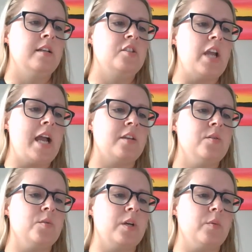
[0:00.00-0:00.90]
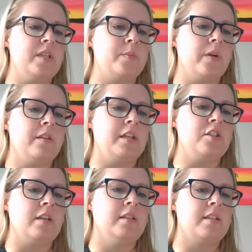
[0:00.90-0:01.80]
"Jack," Eudora whispered, then
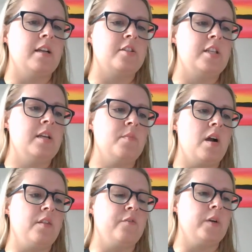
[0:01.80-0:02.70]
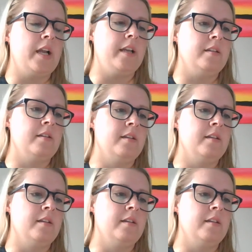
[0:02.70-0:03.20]
gently touched him on the forehead.